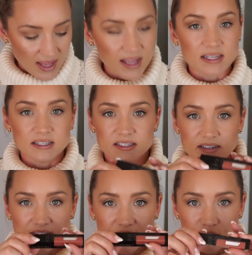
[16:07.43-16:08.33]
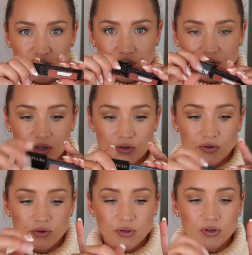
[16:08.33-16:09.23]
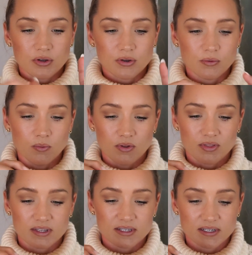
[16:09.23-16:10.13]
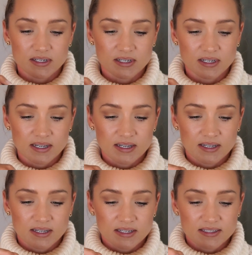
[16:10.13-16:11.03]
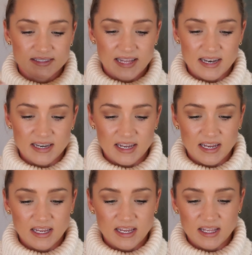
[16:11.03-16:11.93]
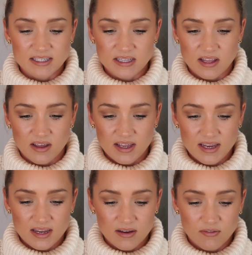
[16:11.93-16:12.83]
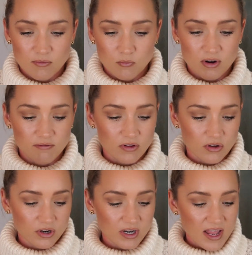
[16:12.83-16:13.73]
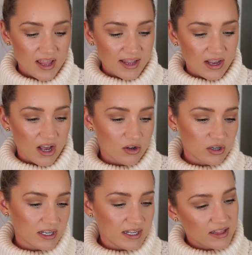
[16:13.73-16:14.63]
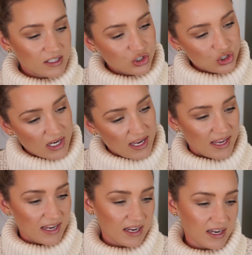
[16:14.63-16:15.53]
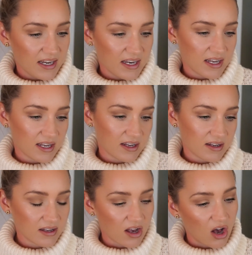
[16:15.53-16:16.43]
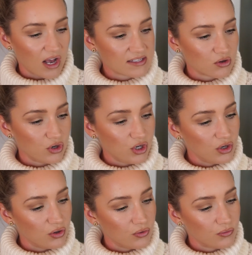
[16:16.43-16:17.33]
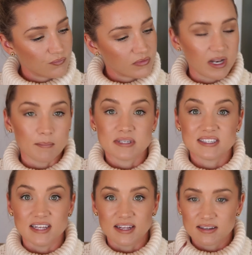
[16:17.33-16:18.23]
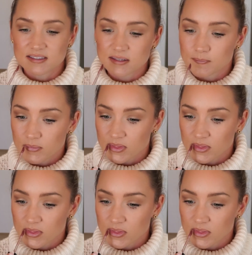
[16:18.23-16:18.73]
And then I'll show you what the Satin Ink is like from Revlon. I got it in the shade Eyes on You, number 6,